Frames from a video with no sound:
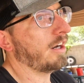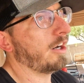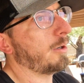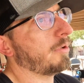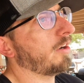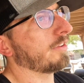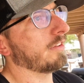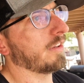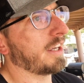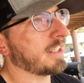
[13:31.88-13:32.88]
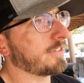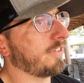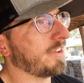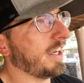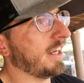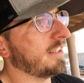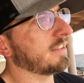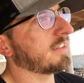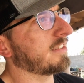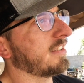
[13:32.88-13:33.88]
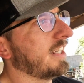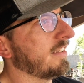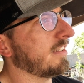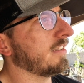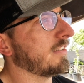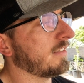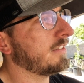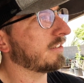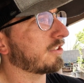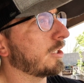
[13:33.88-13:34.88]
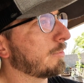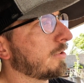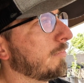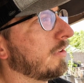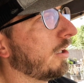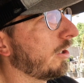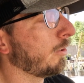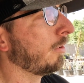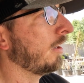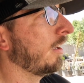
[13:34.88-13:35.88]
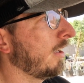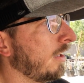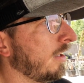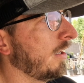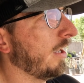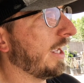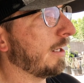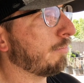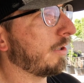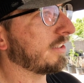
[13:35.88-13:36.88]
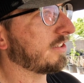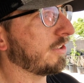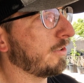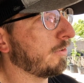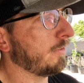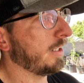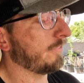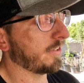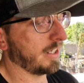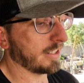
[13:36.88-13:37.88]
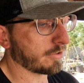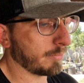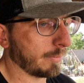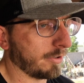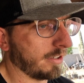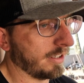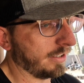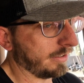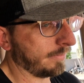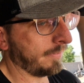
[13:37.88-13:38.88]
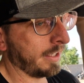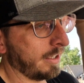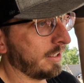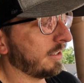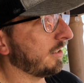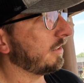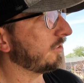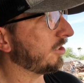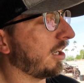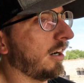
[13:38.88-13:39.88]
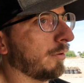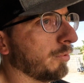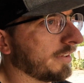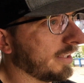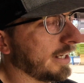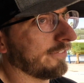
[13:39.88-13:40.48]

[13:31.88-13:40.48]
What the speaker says: all the links for that is in the description below. And pretty soon, if you guys remember John with the